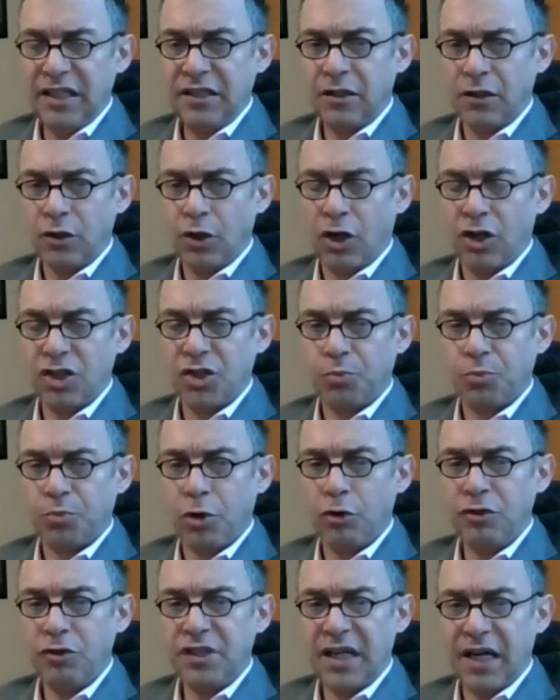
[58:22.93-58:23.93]
lead to large
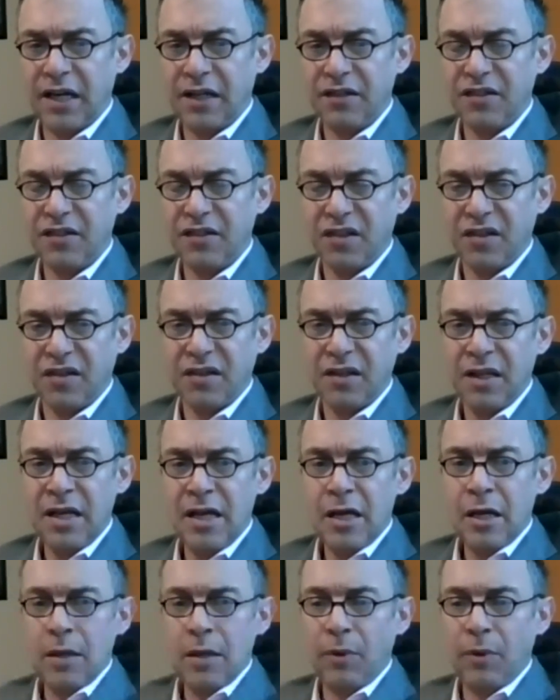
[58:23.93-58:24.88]
protests,